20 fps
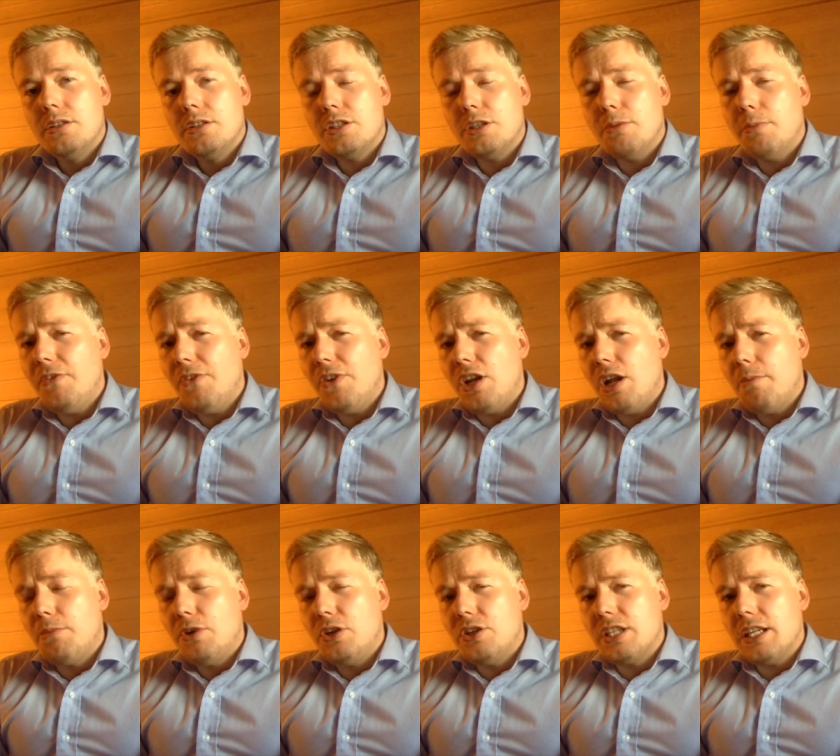Some of the
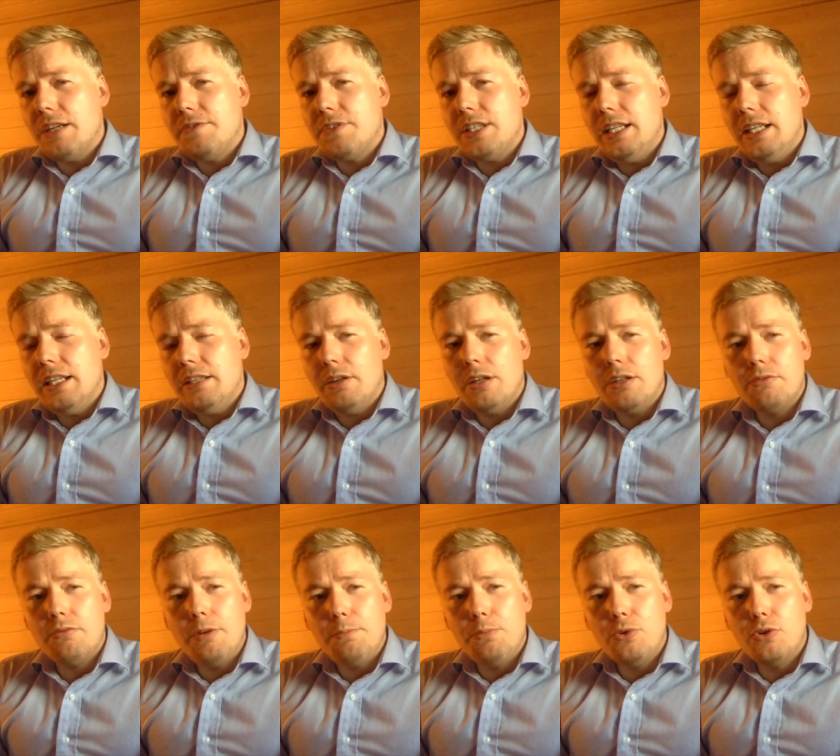numbers I've seen
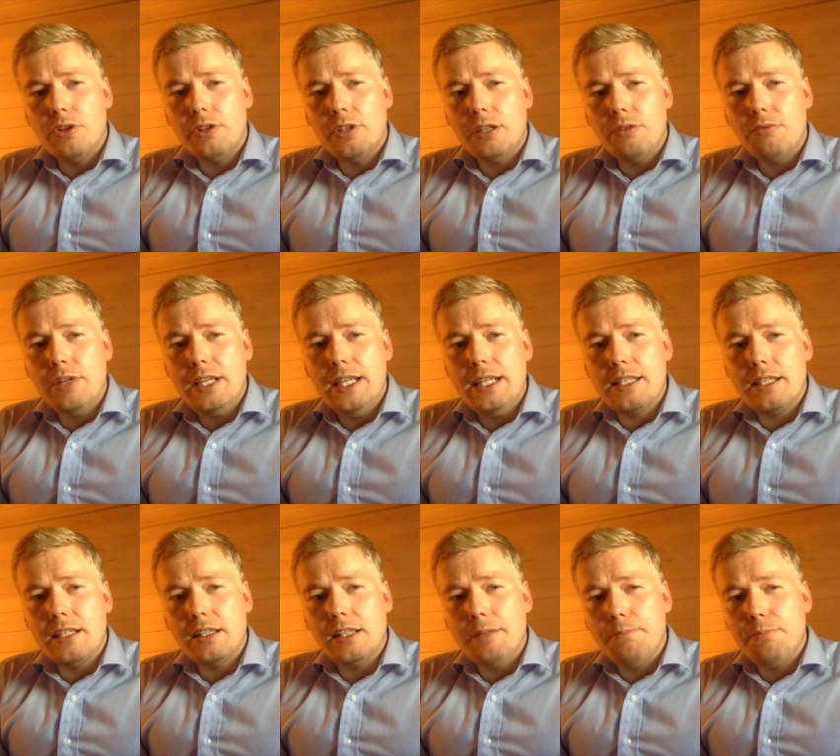reported
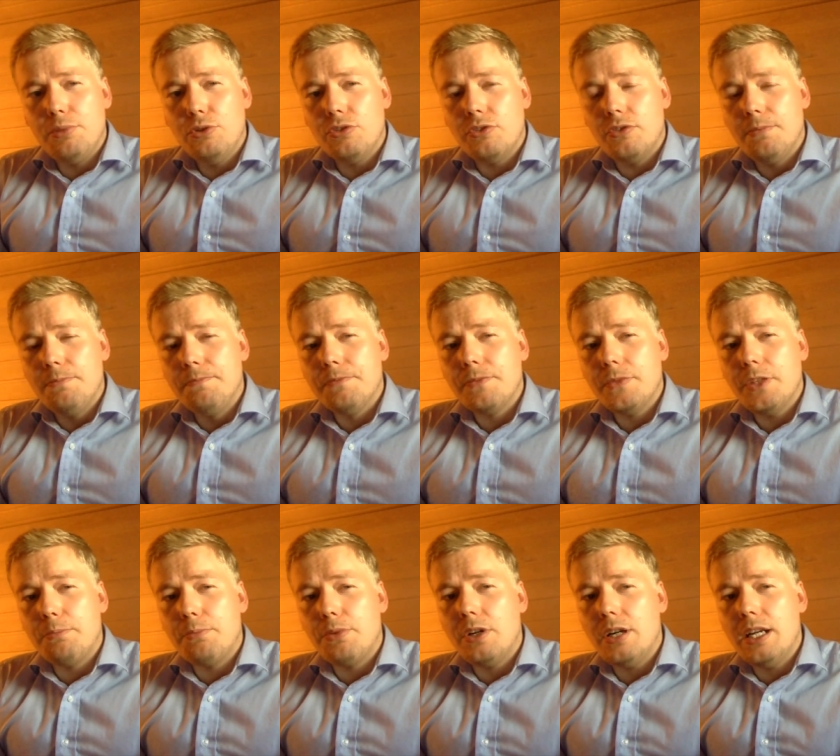recently put
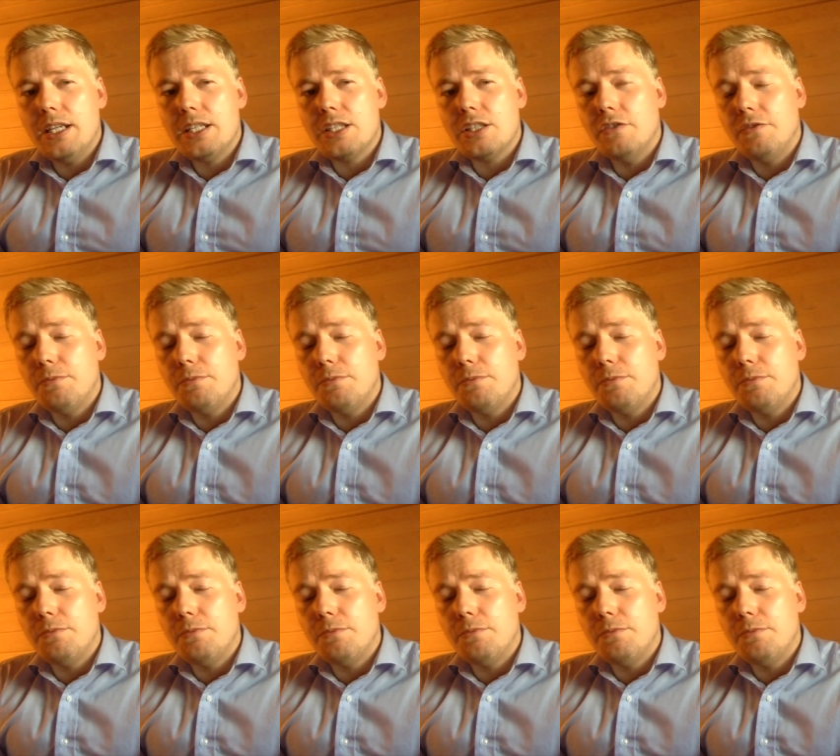the price